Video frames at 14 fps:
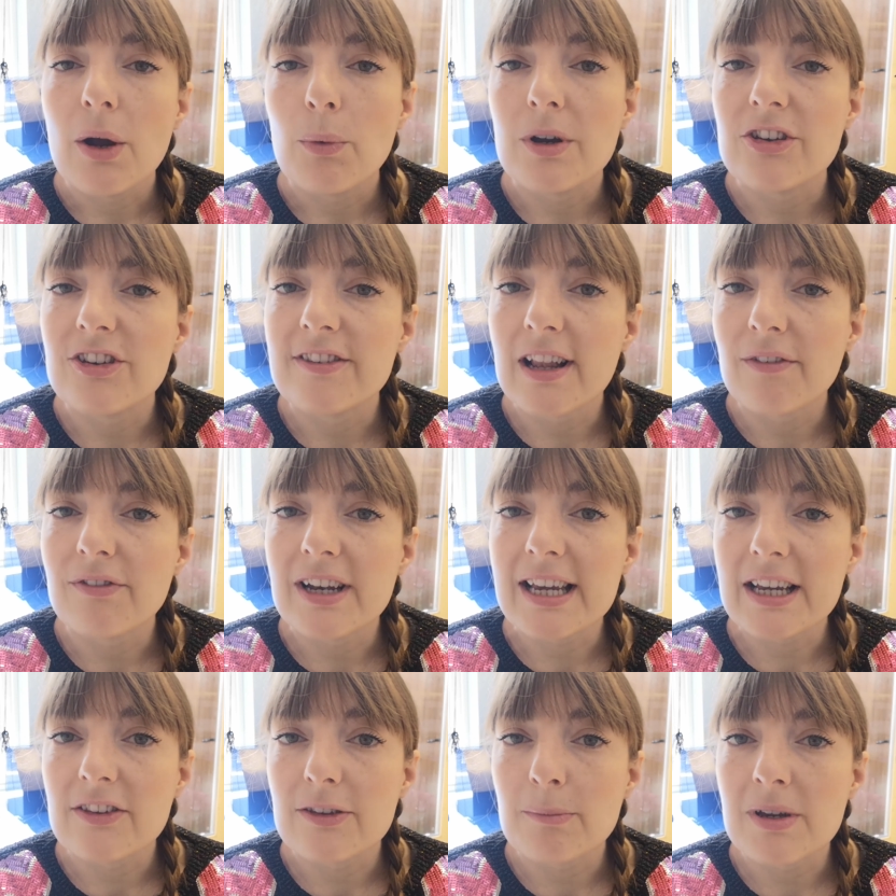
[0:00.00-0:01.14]
which is lovely
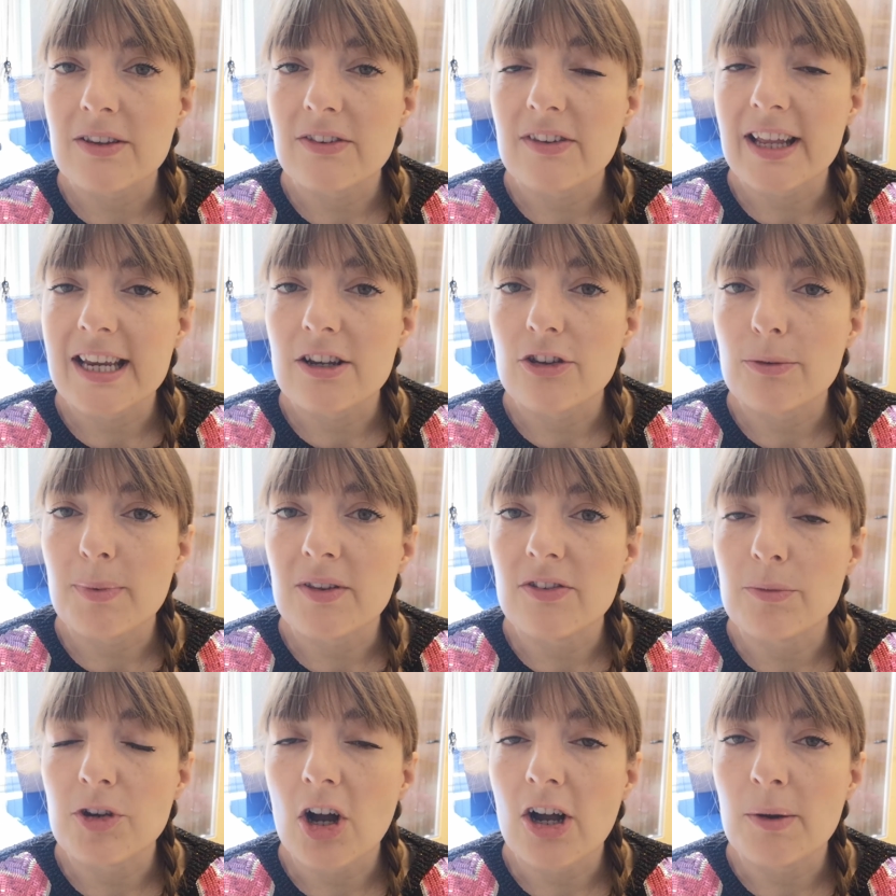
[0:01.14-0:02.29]
because it means that they get to spend
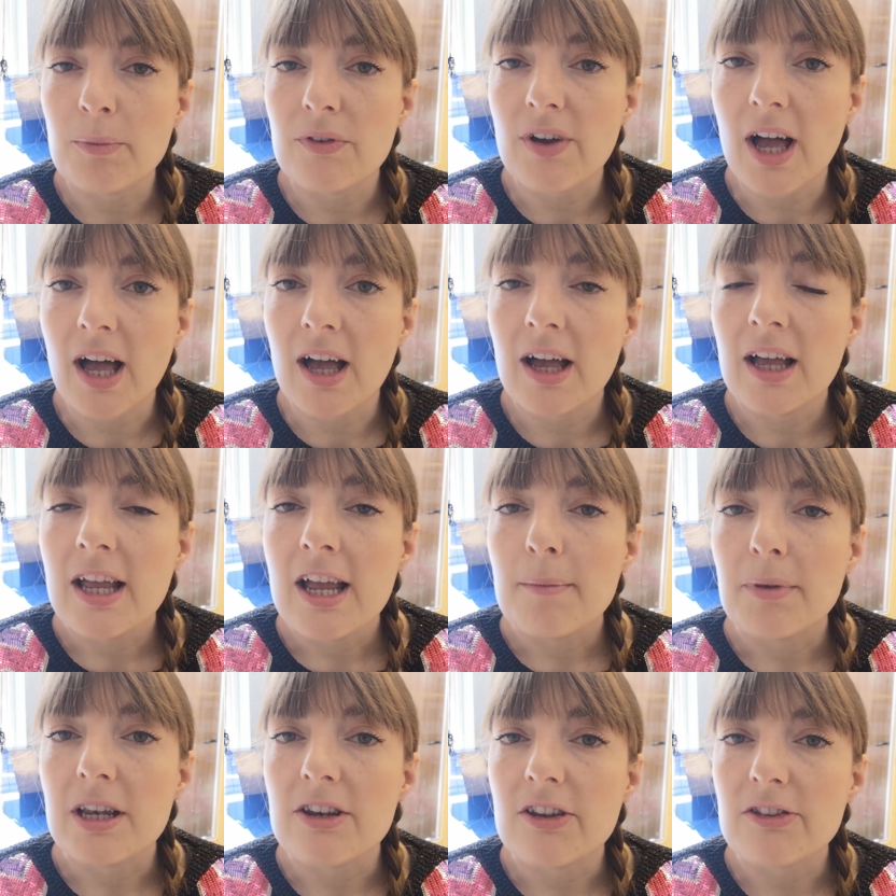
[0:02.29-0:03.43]
some time with her,
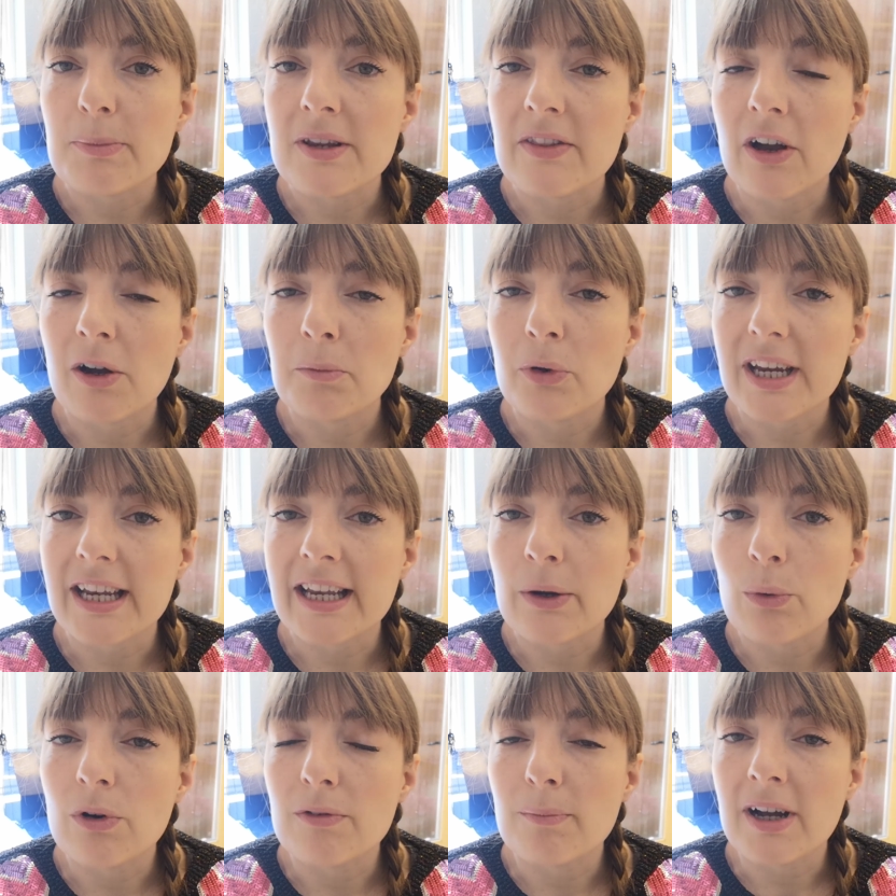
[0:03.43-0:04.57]
but it does mean that I'm not getting
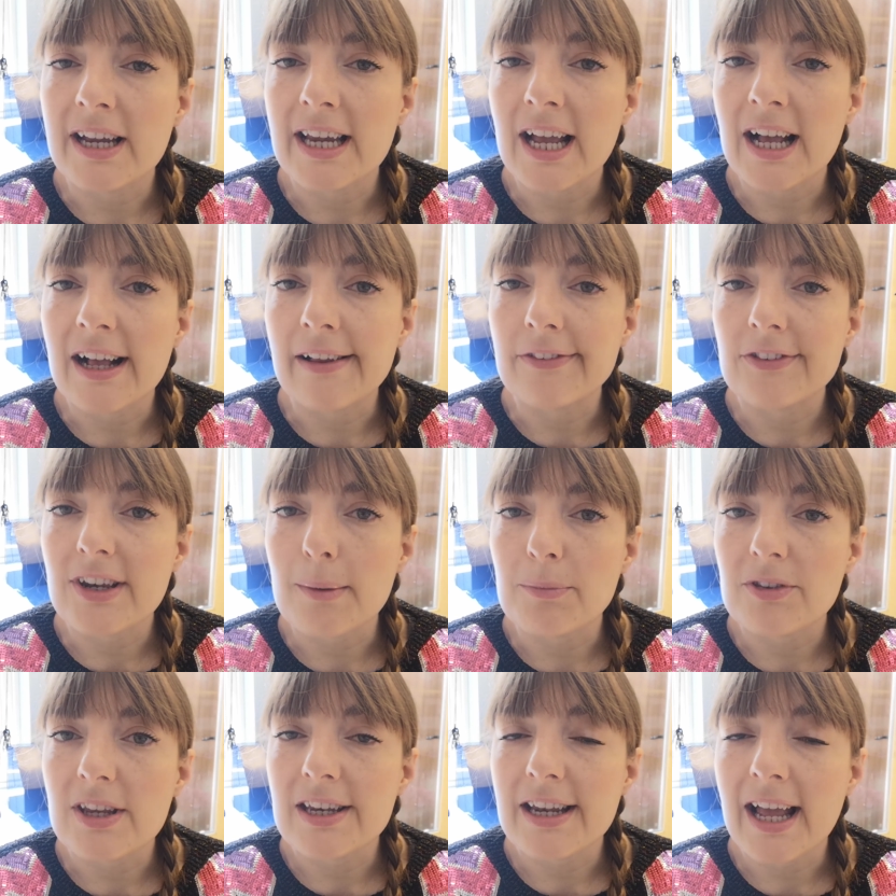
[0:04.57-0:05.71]
all of my
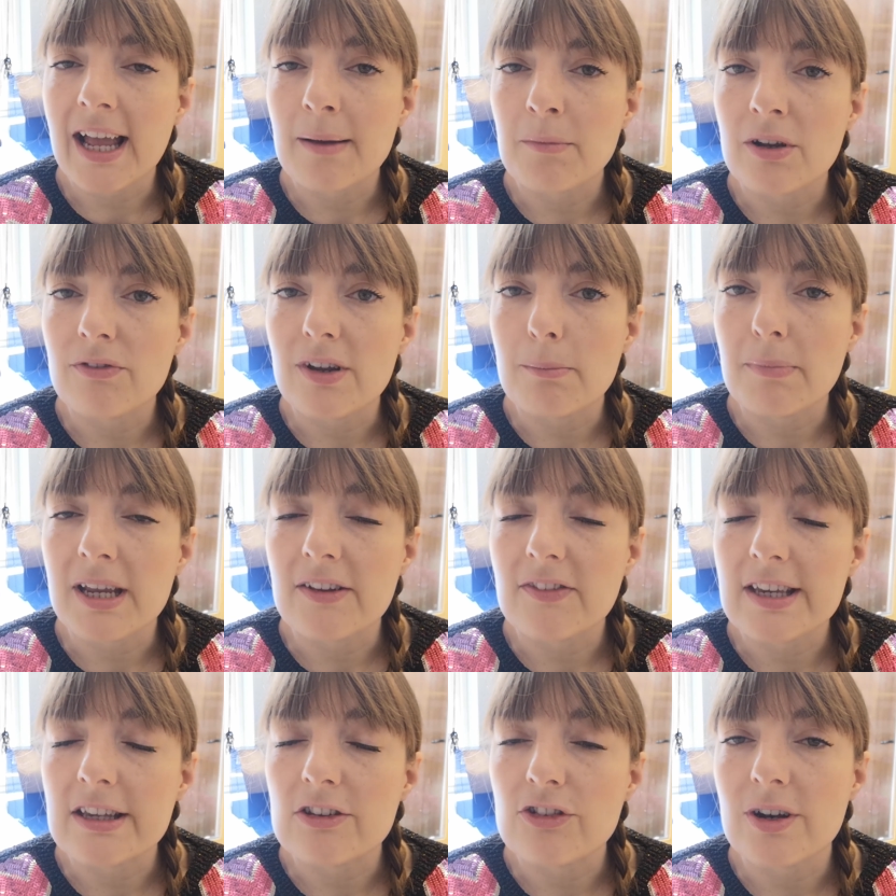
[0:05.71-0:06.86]
steps in, and my Fitbit
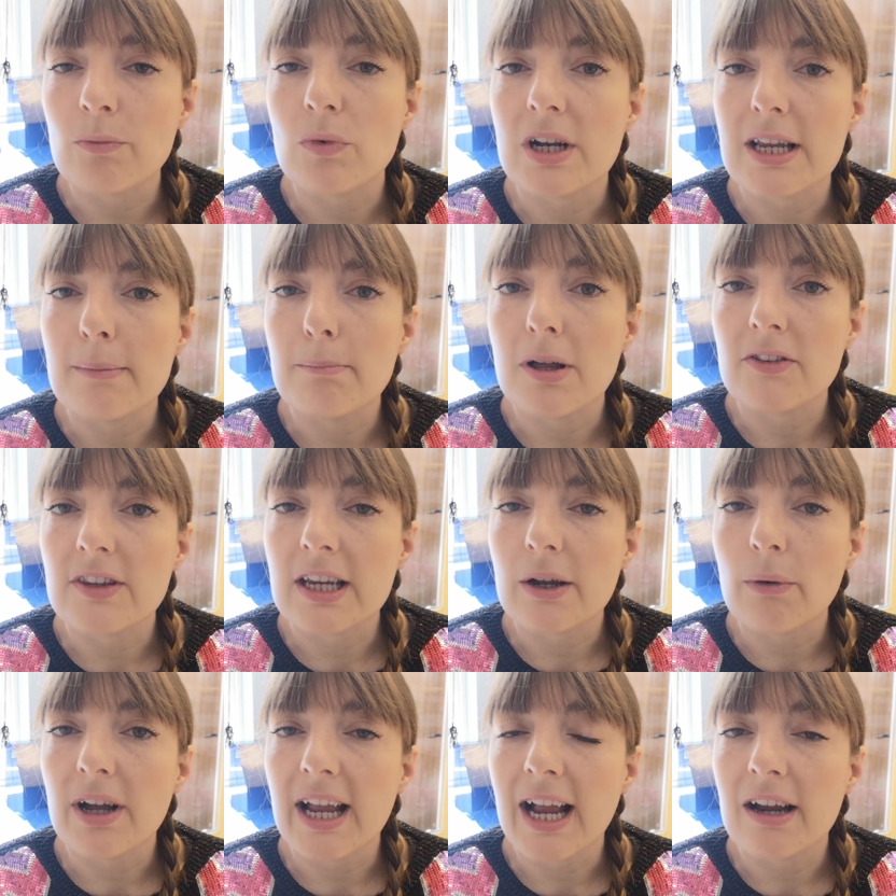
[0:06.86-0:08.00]
is generally buzzing
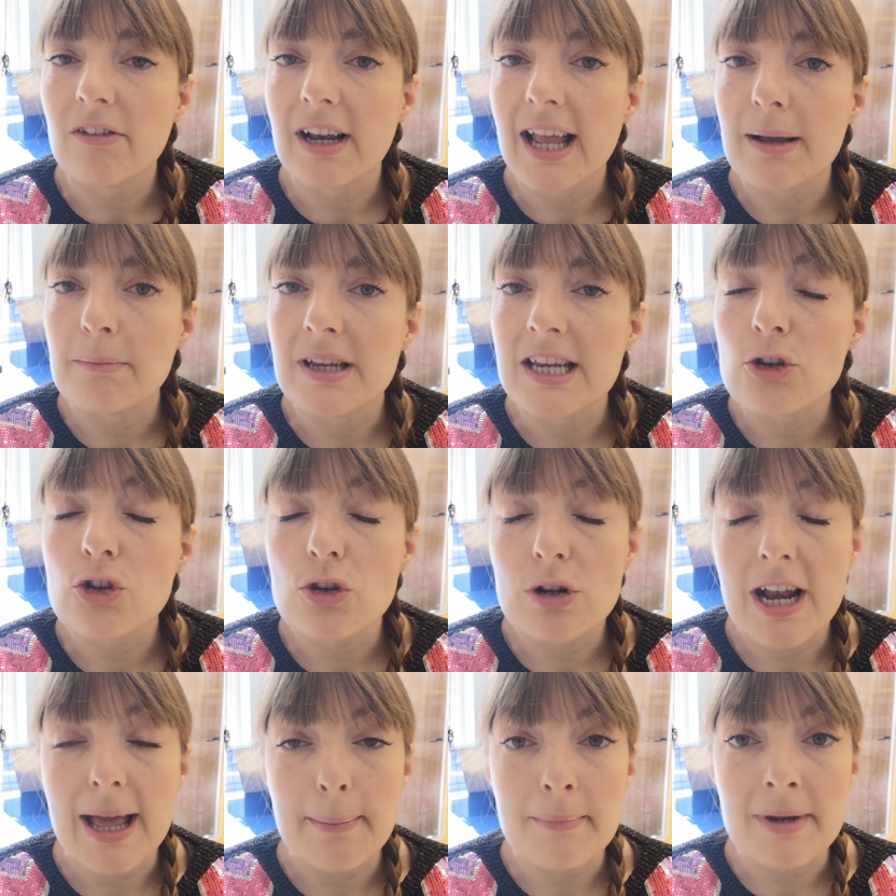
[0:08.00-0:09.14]
quite angrily at me to
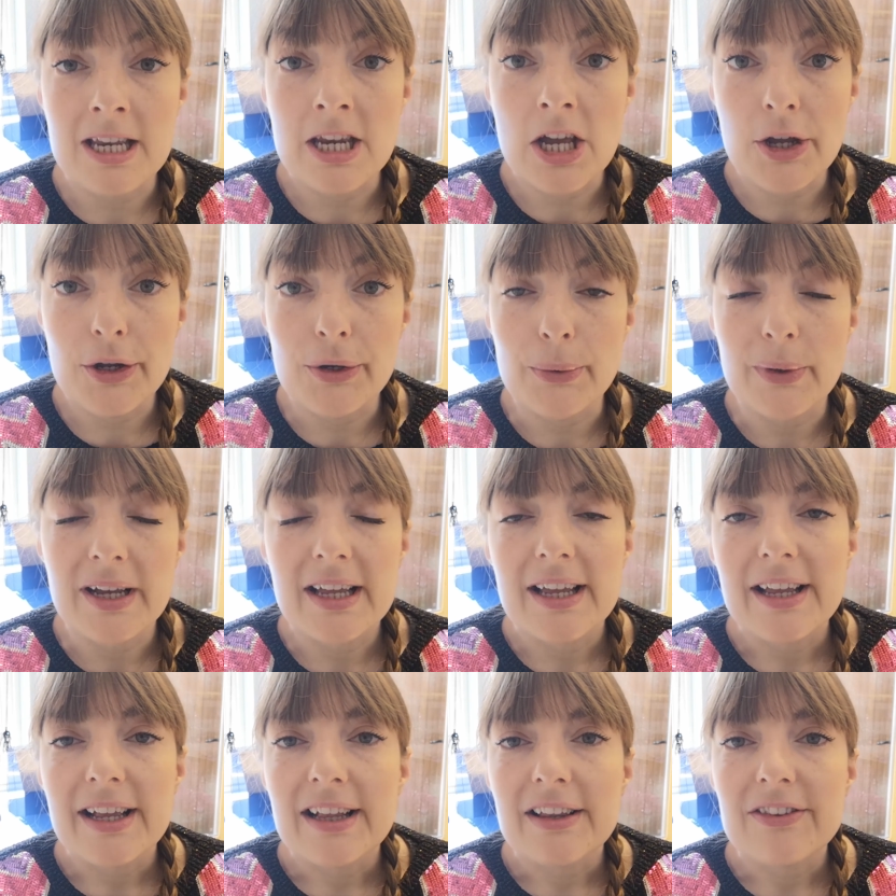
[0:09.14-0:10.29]
let me know.
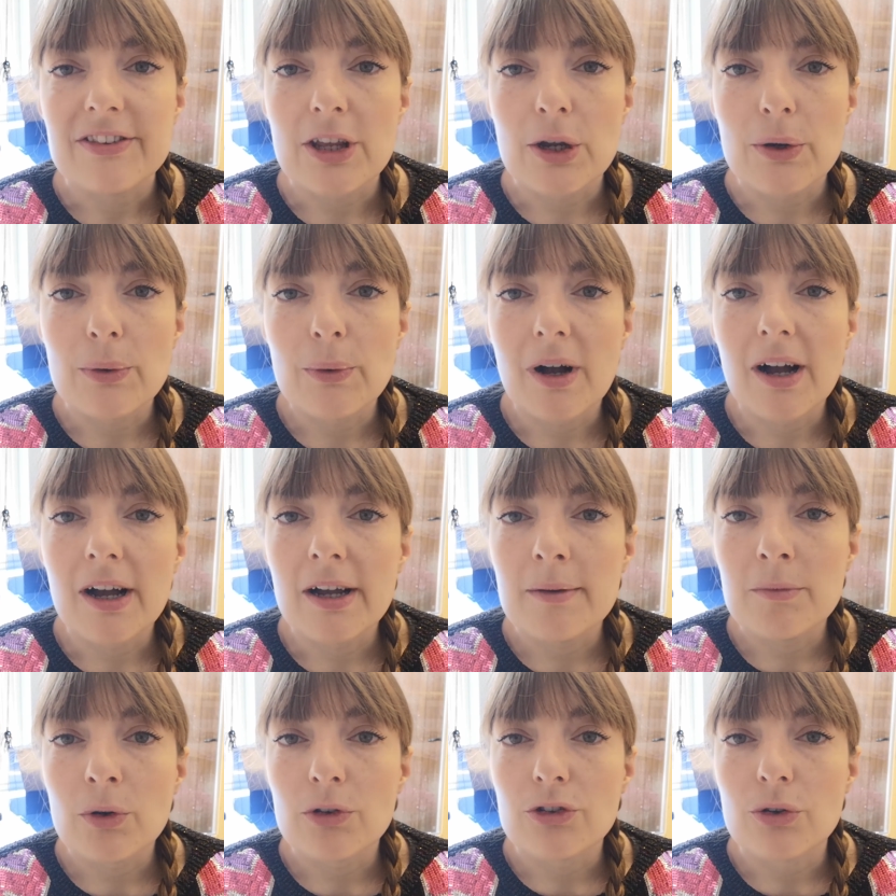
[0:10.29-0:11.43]
So I'm
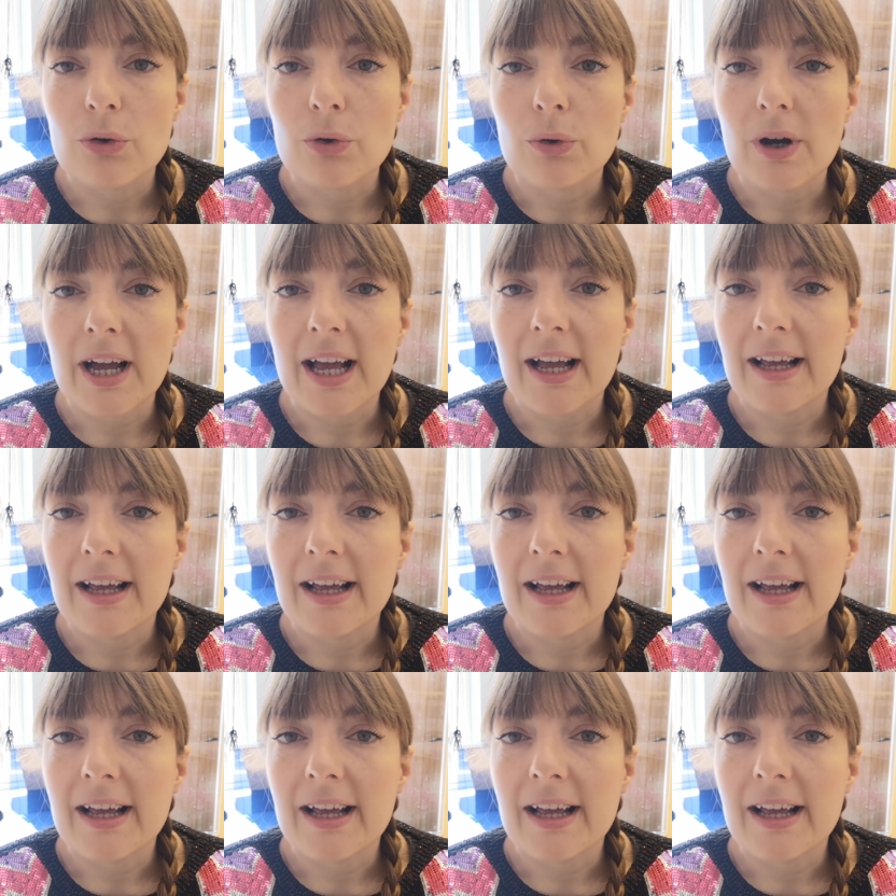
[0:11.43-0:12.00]
not sure.